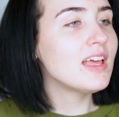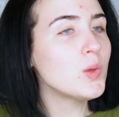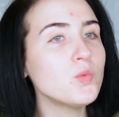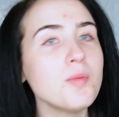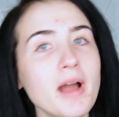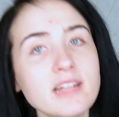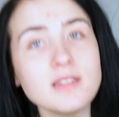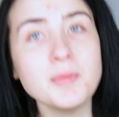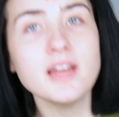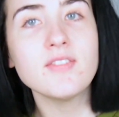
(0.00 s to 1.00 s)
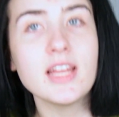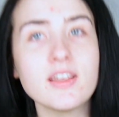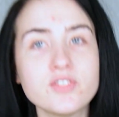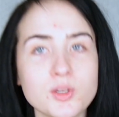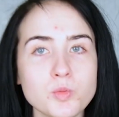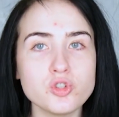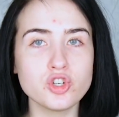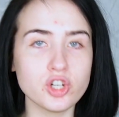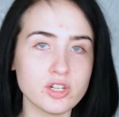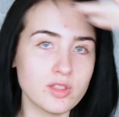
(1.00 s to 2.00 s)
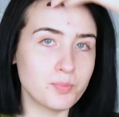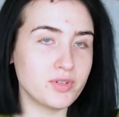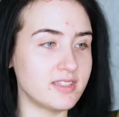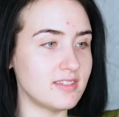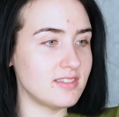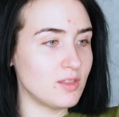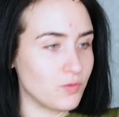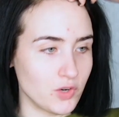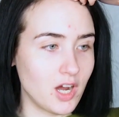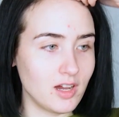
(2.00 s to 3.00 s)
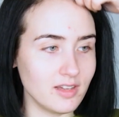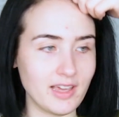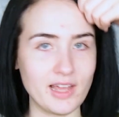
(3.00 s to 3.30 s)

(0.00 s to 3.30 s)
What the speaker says: It reminded me of like if someone took The Princess and the Frog